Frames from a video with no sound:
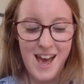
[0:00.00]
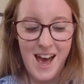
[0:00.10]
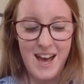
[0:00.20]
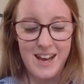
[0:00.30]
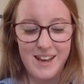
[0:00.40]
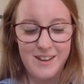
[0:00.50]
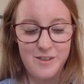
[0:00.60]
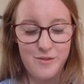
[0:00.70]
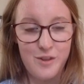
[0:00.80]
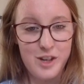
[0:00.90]

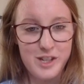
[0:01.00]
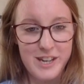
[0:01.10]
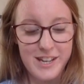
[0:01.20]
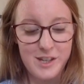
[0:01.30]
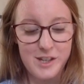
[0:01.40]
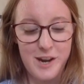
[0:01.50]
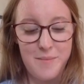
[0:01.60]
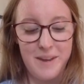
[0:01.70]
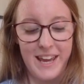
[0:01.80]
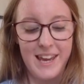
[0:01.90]
And Roger in
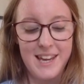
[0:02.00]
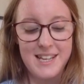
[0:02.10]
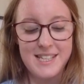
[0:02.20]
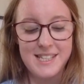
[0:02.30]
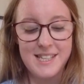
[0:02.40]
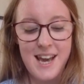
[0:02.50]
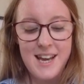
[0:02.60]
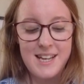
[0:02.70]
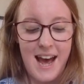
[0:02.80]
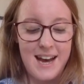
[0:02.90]
Germany is
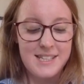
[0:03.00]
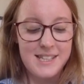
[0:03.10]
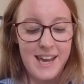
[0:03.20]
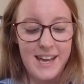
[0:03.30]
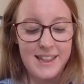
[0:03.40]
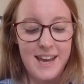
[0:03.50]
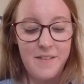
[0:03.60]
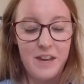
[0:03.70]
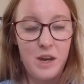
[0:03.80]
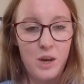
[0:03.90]
asking that if
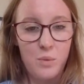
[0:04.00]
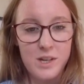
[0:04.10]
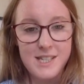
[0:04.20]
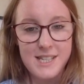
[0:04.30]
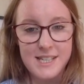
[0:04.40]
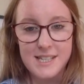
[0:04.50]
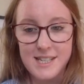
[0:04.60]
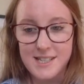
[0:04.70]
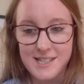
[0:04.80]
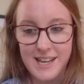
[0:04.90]
he wanted
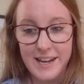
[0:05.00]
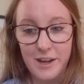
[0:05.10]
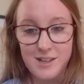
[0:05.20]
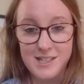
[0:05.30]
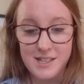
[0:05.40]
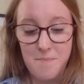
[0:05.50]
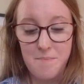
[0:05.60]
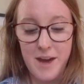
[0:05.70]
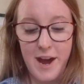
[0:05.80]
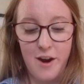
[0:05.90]
a skinnier,
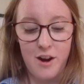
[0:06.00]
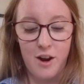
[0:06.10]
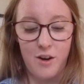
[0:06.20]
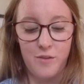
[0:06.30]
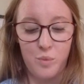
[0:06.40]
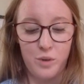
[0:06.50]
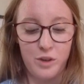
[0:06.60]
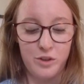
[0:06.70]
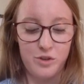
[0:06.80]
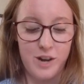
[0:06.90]
slim pair of
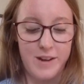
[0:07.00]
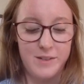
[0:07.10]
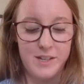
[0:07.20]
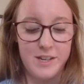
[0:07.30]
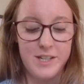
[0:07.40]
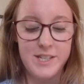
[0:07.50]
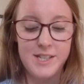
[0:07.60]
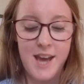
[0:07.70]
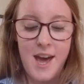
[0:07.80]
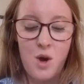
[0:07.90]
wool
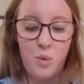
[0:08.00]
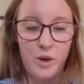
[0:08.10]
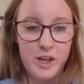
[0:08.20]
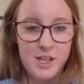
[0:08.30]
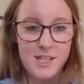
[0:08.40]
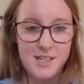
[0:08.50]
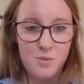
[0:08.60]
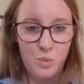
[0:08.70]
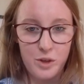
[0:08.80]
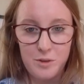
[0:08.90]
trousers, would
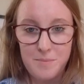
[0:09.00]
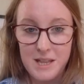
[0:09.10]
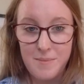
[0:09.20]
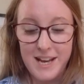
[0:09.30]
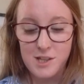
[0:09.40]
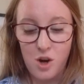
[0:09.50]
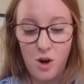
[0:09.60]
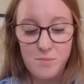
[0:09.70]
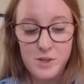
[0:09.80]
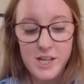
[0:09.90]
wool be the best
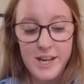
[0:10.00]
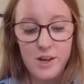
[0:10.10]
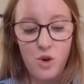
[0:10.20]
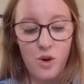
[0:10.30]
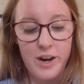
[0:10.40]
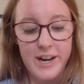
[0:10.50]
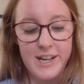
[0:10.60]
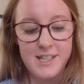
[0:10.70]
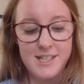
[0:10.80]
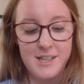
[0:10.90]
option,
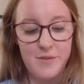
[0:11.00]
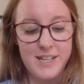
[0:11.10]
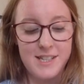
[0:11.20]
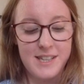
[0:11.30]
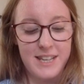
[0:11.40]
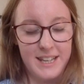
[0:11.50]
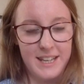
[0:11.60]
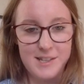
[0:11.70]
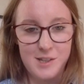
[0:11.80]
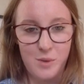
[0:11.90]
or does he risk the
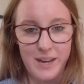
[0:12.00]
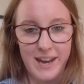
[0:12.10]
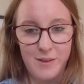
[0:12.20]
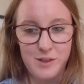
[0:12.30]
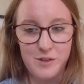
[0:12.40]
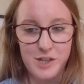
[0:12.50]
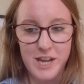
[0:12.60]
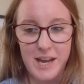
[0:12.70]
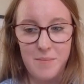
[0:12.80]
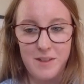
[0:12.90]
knees going out of
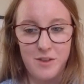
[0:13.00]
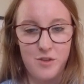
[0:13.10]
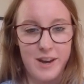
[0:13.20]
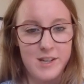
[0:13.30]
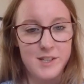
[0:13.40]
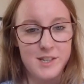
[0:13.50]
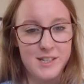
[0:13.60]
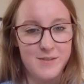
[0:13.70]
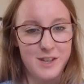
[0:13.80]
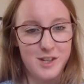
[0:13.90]
shape in the
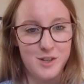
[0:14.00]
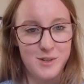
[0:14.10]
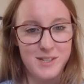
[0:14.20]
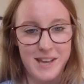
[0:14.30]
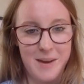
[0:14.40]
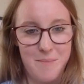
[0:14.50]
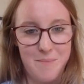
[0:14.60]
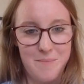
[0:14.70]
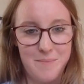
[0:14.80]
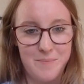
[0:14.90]
trousers if they're too slim?